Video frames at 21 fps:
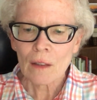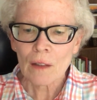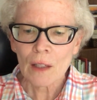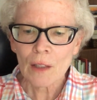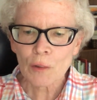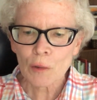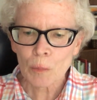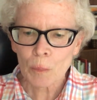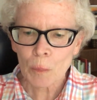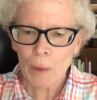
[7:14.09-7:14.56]

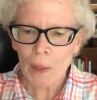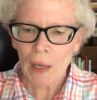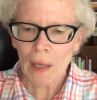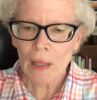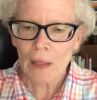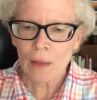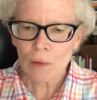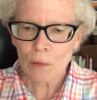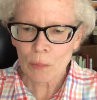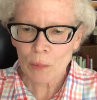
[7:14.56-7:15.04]
Let's
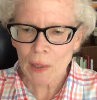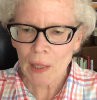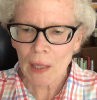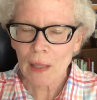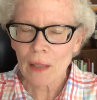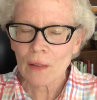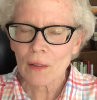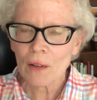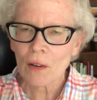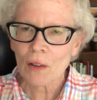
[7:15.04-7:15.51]
pray as we
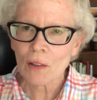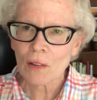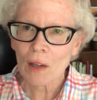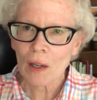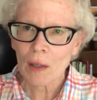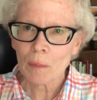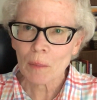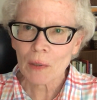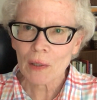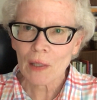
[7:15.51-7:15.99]
end our
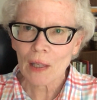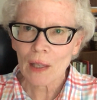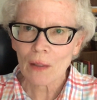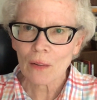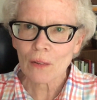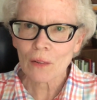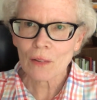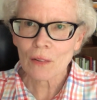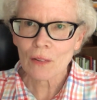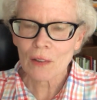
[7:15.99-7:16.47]
time
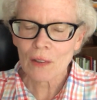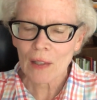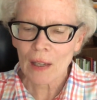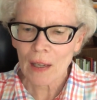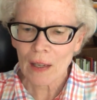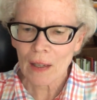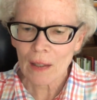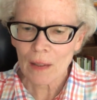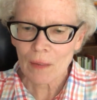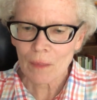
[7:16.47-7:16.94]
together
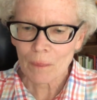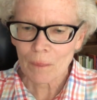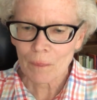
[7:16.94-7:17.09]
today.